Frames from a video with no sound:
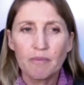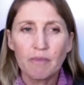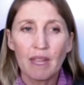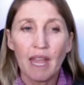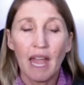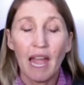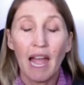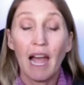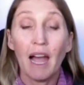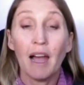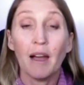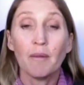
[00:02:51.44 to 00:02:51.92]

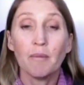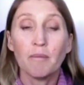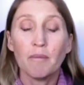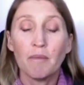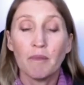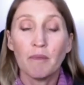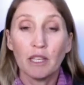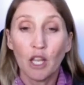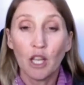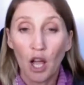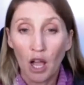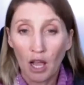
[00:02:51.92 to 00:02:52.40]

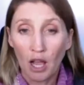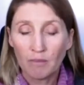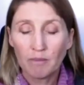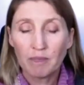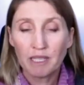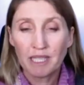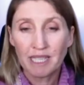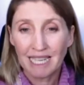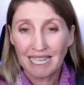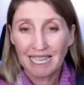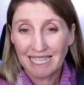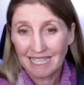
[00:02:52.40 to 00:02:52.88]
Lyme
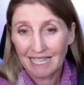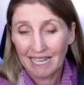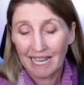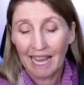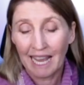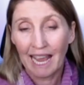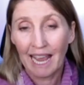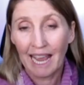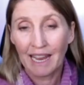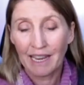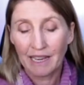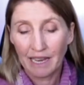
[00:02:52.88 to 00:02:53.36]
disease
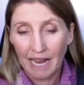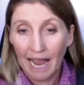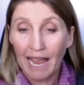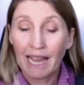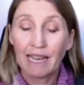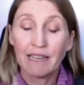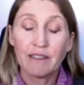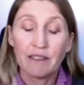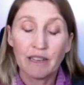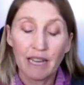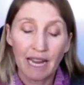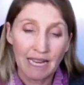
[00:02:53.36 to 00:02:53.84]
can,
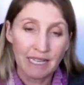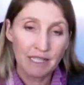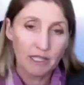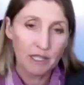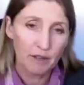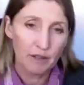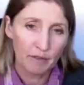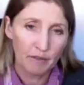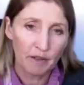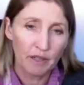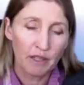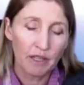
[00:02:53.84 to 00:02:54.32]
and
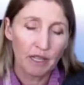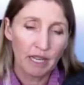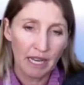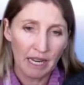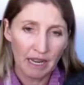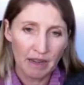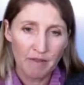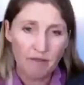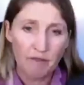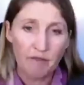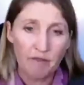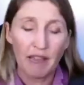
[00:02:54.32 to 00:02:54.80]
different
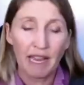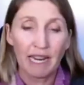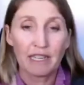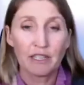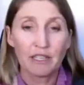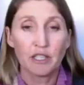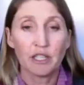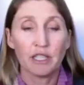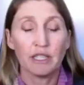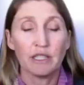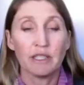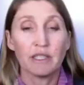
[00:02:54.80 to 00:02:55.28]

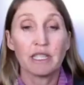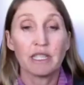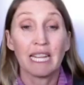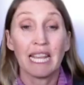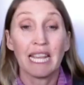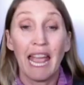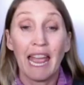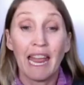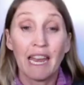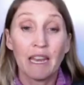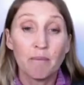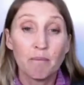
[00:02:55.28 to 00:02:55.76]
infections
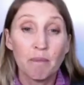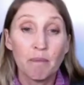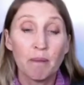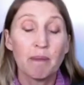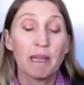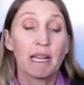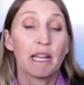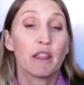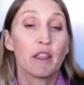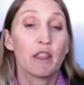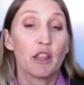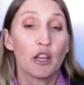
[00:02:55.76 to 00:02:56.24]
can
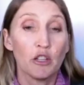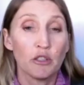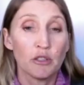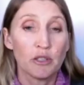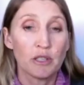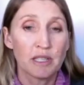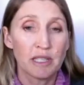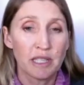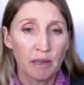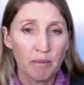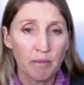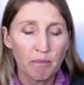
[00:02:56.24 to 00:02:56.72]
mimic those
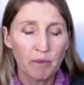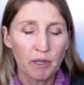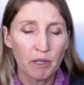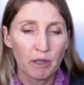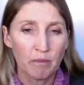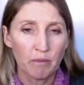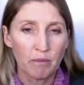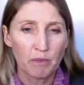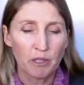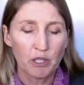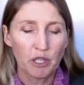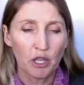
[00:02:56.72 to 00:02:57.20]

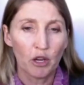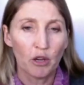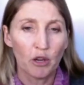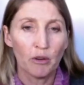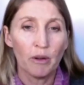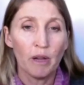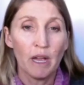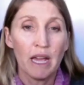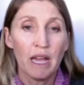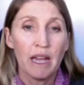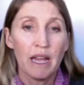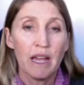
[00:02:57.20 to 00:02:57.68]
symptoms. So
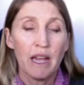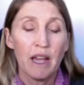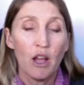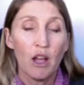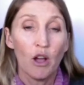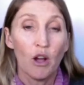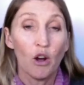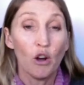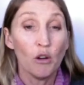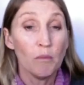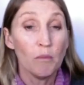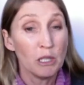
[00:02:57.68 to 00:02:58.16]

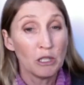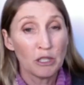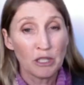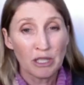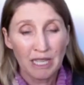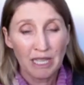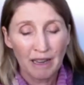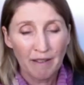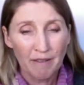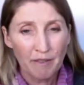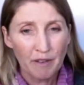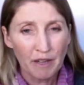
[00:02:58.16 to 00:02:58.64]
almost
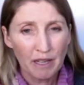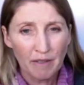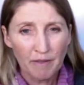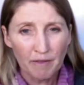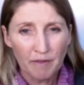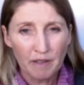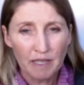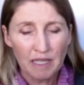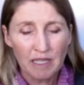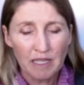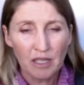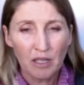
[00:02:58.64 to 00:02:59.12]
every
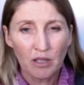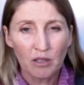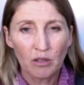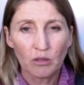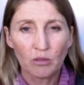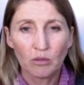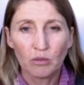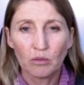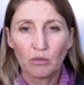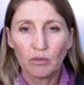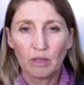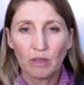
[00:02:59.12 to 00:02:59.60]

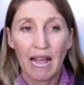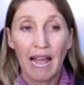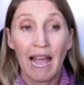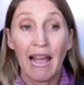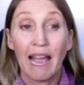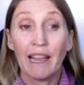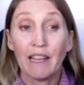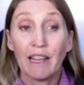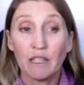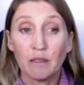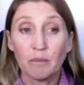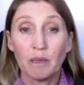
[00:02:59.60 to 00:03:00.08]
physical
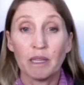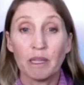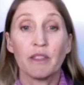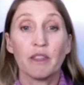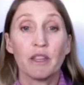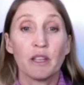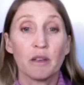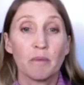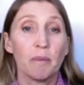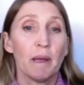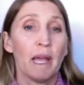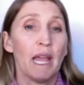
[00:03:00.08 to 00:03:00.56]
ailment
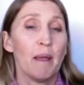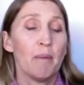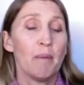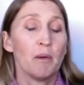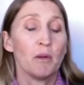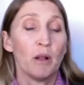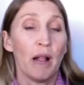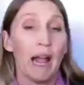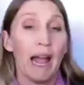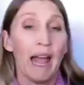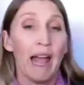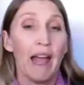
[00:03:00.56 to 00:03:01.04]
that people
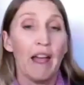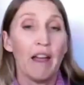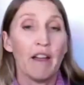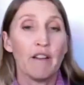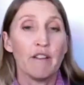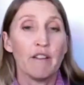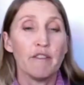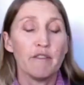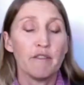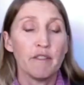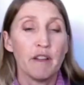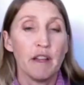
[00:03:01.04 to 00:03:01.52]

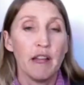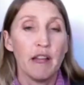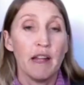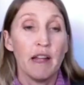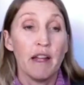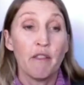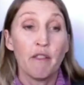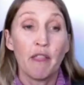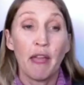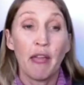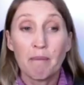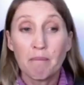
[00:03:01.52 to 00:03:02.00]
have,
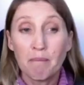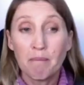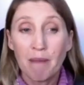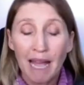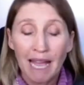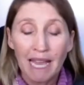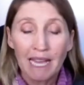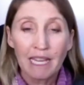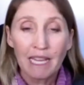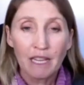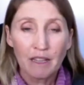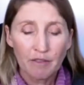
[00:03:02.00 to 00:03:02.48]
they may
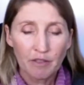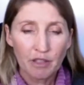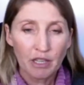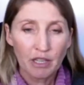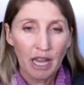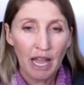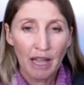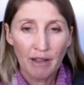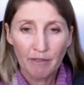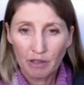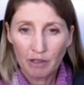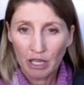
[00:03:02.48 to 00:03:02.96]
even
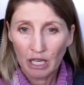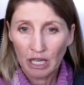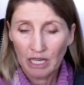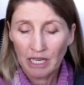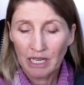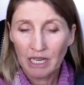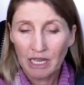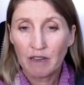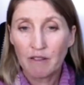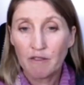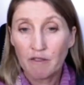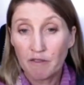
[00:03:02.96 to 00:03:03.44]
have a hidden
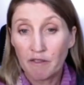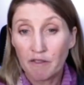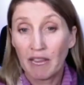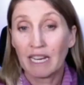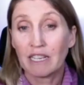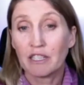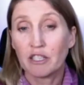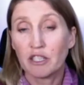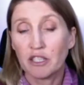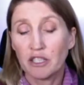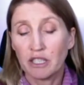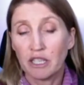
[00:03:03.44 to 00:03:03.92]

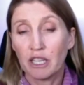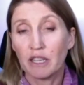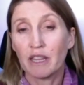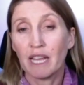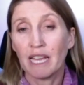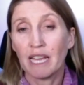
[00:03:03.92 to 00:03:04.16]
infection that they